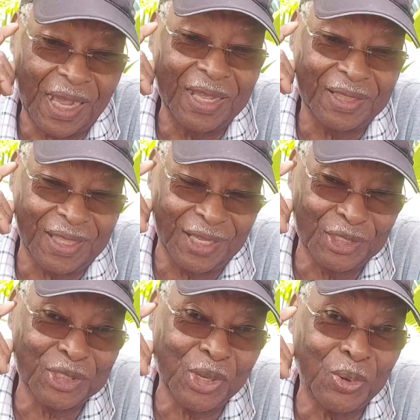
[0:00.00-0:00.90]
I
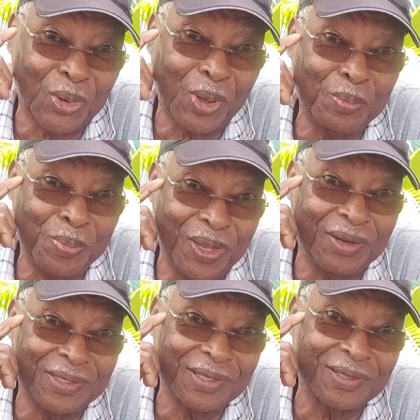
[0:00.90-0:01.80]
think so,
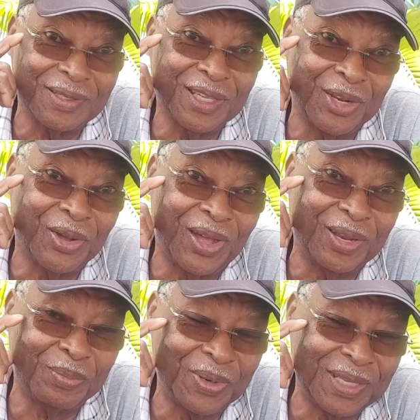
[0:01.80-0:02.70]
compared to
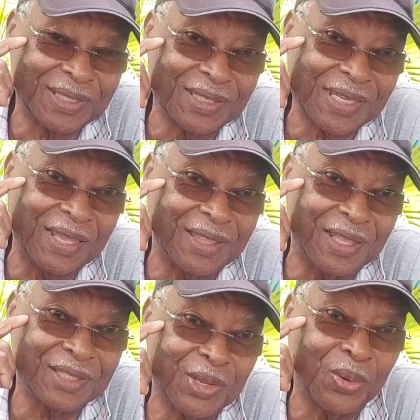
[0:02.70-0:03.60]
other places. I
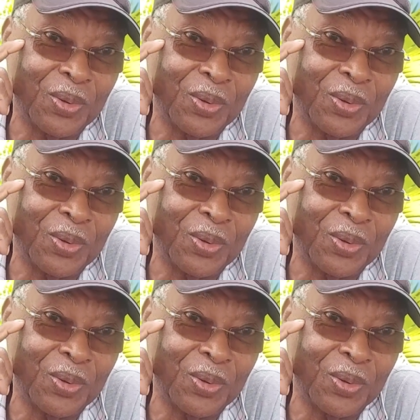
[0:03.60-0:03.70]
think so.